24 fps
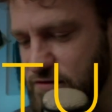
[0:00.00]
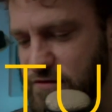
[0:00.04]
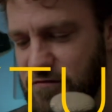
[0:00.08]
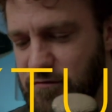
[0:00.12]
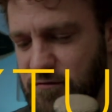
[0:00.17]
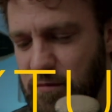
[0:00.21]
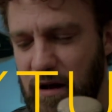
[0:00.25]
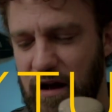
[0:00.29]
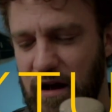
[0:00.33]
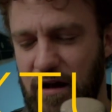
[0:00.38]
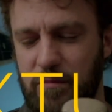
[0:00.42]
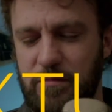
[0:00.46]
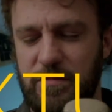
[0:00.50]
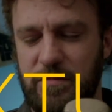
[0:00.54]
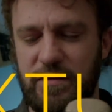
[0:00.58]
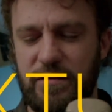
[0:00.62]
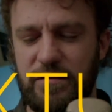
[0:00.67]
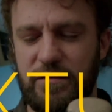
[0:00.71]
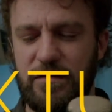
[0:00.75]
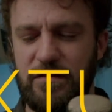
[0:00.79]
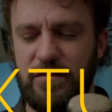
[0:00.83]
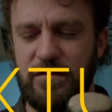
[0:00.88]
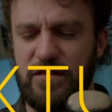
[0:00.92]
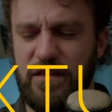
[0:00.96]
of Bob
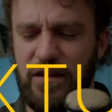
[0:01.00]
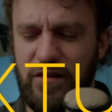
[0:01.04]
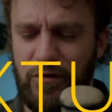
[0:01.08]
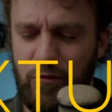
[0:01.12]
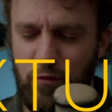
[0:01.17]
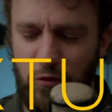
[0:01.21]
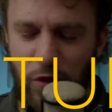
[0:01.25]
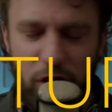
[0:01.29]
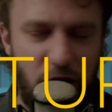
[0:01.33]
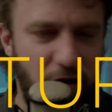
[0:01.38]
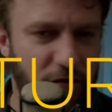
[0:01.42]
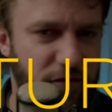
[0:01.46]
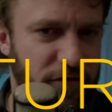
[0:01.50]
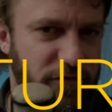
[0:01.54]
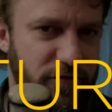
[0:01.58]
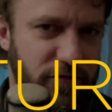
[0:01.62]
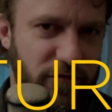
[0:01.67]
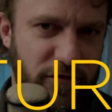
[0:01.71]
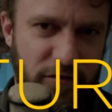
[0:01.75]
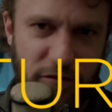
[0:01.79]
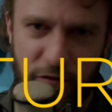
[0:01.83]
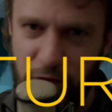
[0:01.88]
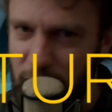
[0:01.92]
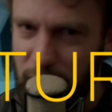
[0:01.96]
Dylan, think
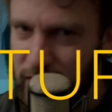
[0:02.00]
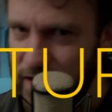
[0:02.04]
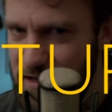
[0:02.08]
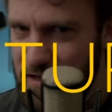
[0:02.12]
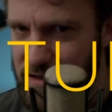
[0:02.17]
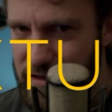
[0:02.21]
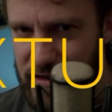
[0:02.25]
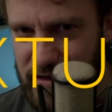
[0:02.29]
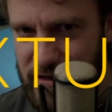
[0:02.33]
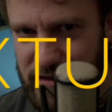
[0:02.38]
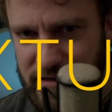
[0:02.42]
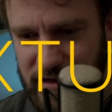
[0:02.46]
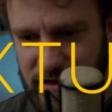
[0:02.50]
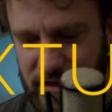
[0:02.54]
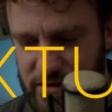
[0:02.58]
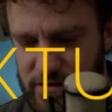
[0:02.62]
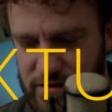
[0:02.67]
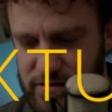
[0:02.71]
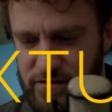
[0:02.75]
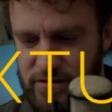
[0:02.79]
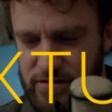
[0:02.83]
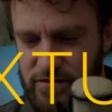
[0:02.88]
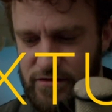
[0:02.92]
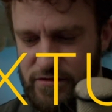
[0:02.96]
rough, grainy
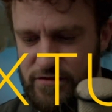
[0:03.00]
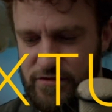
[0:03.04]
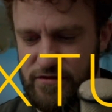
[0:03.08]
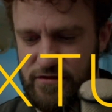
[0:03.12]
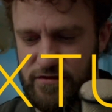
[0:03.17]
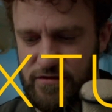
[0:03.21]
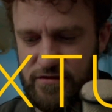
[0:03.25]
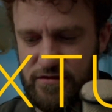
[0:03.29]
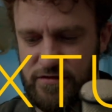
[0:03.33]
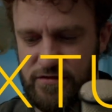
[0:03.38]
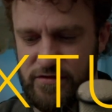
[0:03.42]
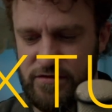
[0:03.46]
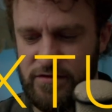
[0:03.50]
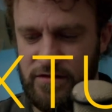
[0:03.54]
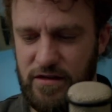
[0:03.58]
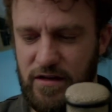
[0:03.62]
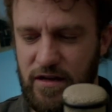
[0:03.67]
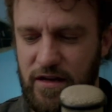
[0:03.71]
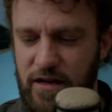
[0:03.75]
textures,